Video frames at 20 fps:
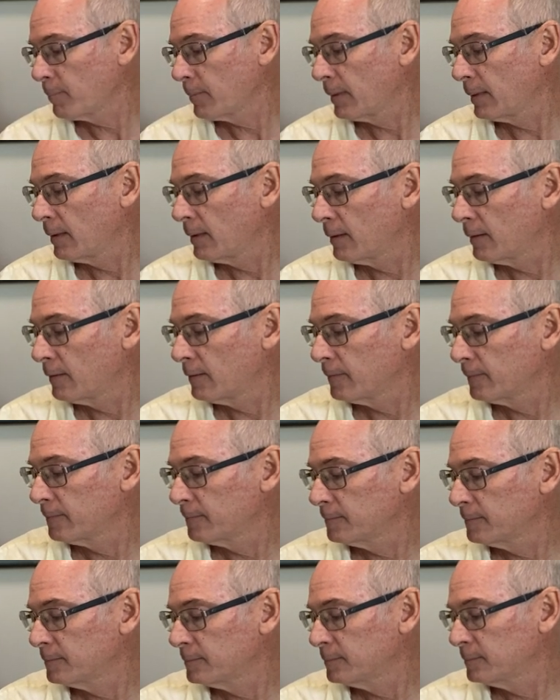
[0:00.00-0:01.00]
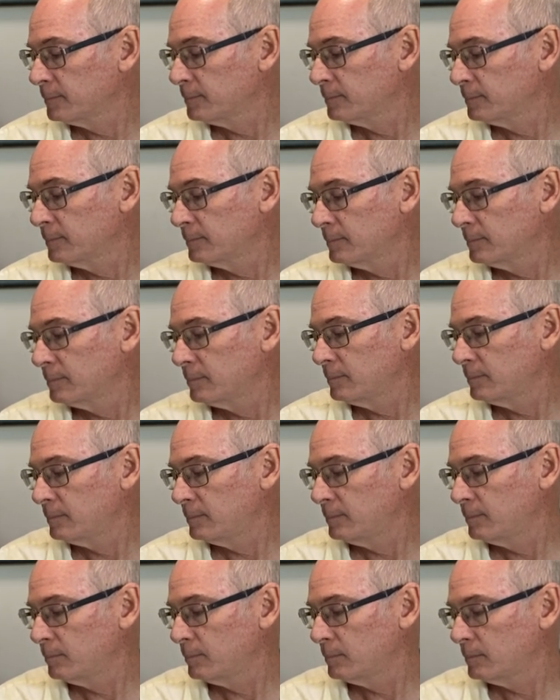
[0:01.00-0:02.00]

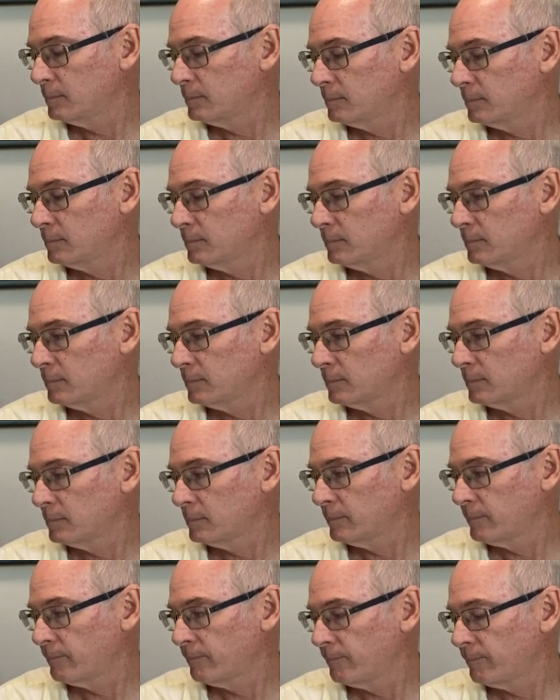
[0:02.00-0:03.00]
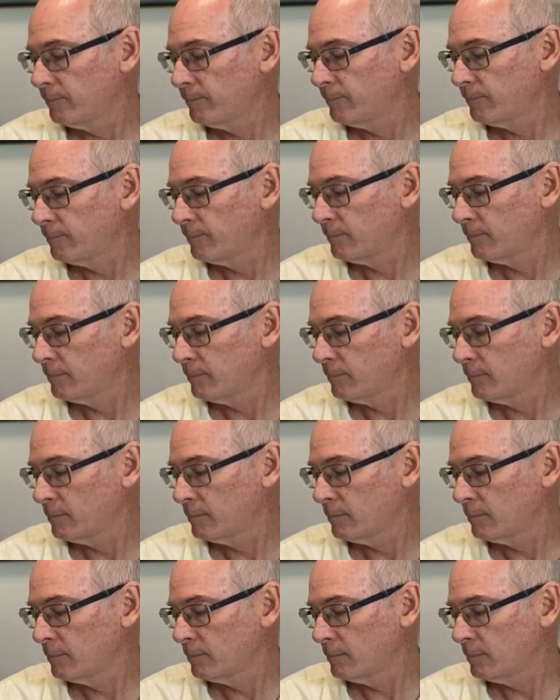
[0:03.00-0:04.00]

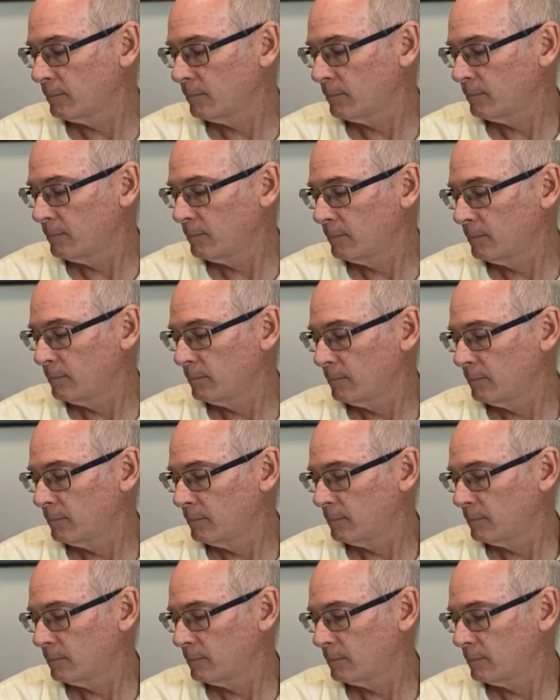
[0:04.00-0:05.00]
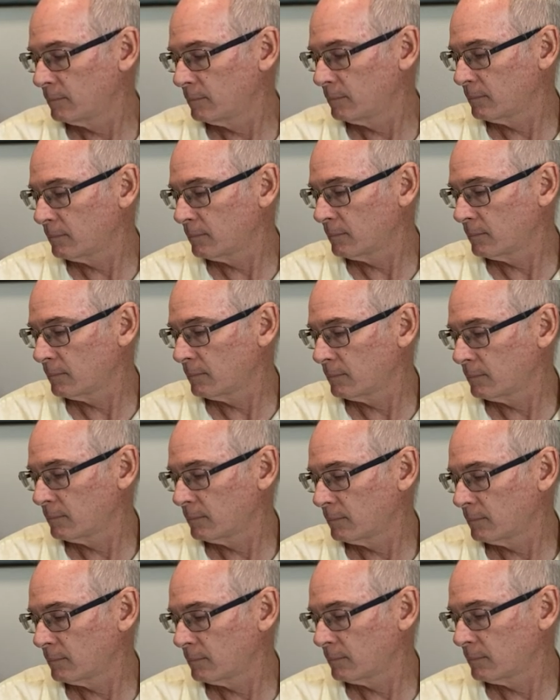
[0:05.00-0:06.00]

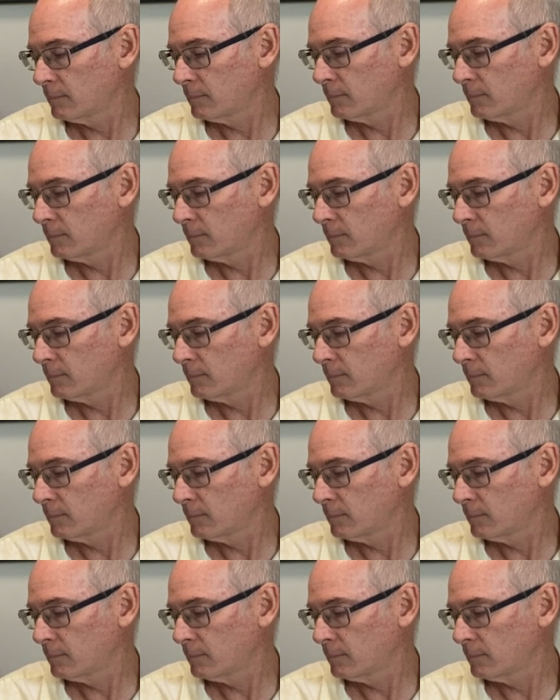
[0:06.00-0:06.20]
No words are spoken by the person on screen.